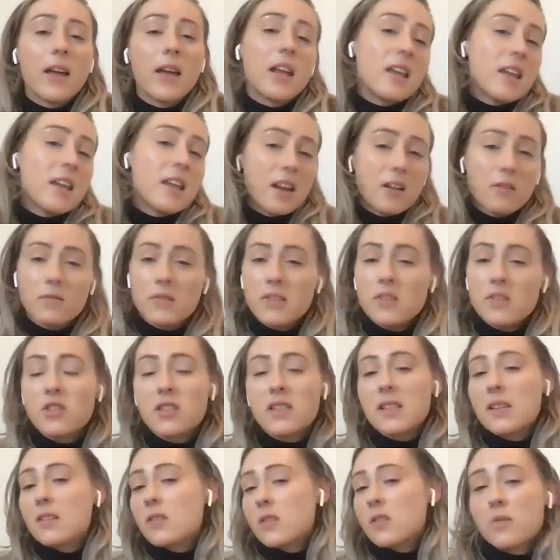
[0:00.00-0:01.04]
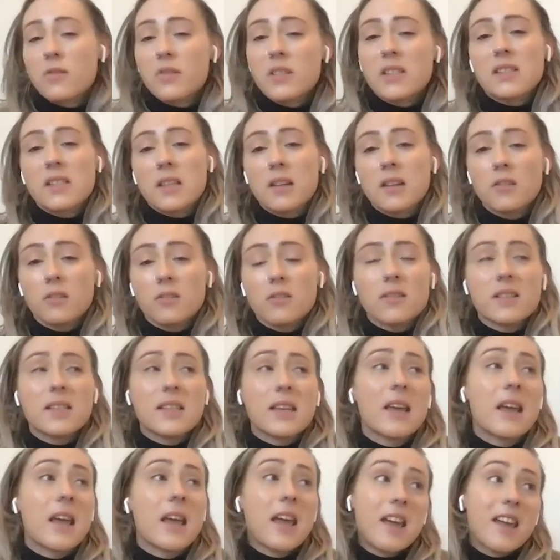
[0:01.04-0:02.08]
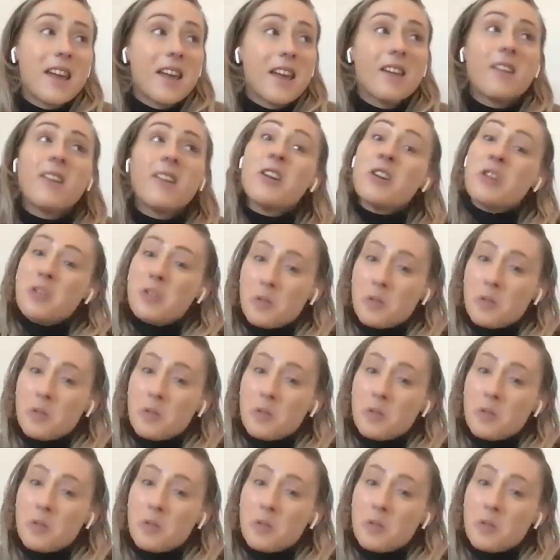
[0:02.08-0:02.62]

And again, it was just like sort of a signal saying, hey,